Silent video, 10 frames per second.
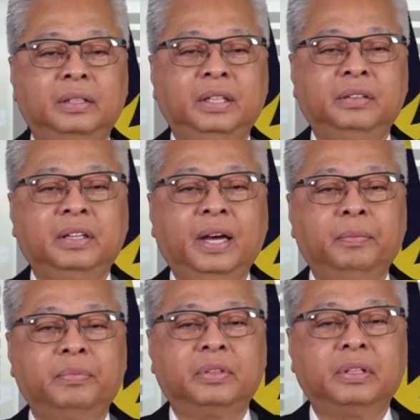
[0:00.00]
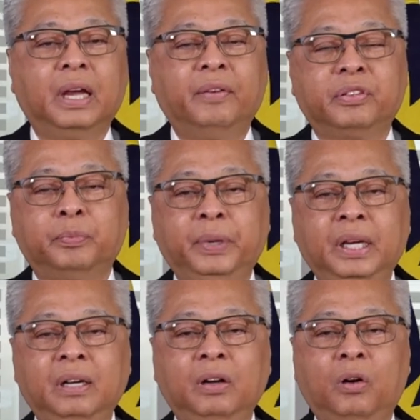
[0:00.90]
These gaps have
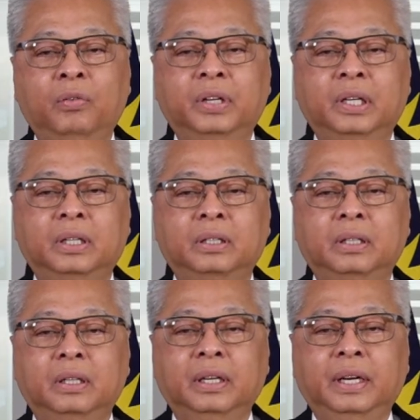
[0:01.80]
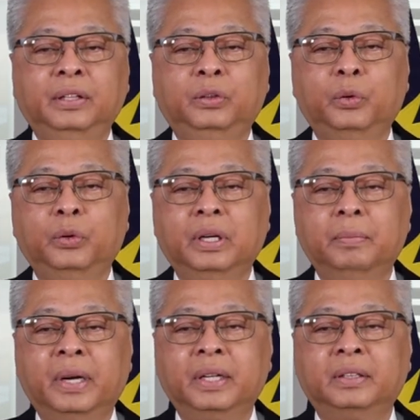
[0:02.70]
spilled over into the
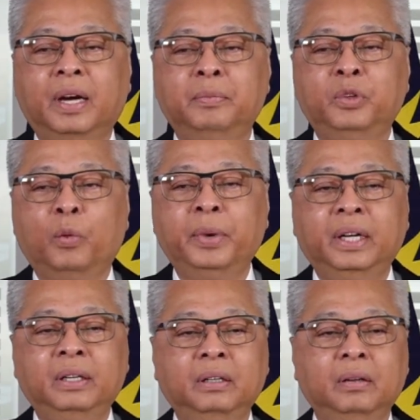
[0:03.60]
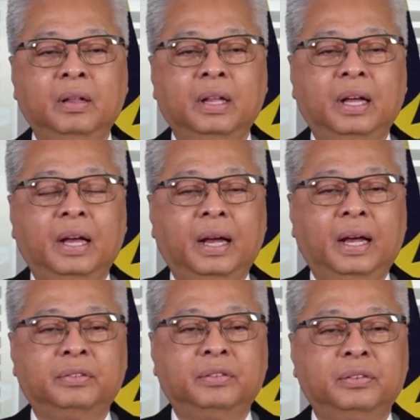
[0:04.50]
maritime domain
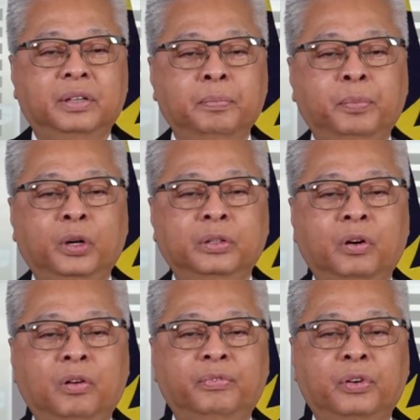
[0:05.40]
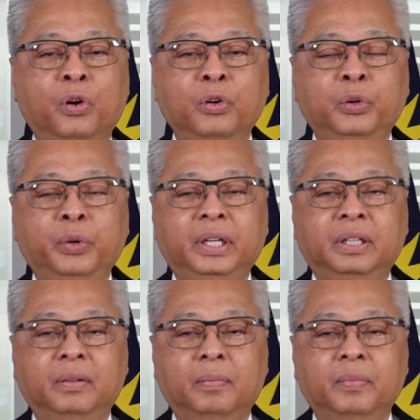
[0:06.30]
as reports of
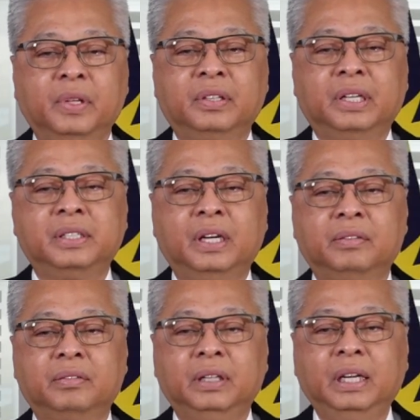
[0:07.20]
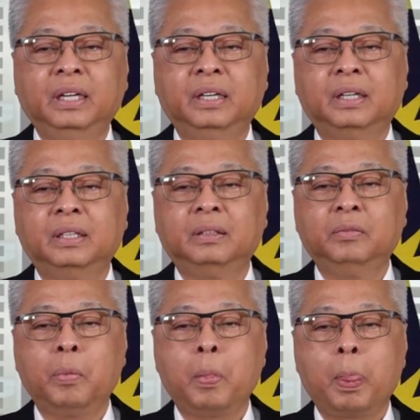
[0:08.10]
wrongdoing such as illegal,
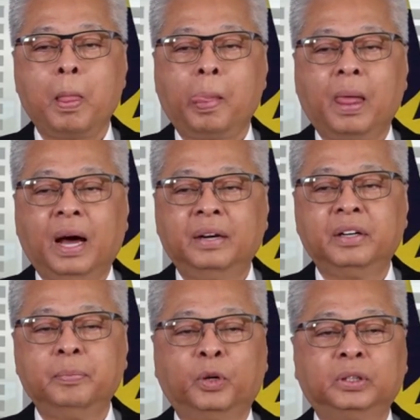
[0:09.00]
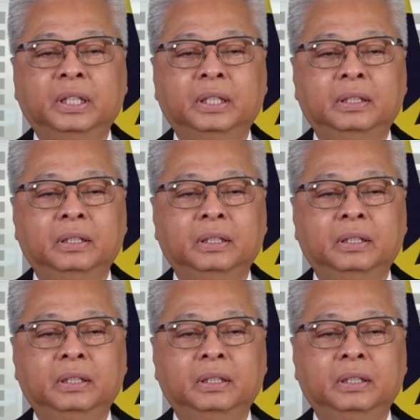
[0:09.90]
unreported,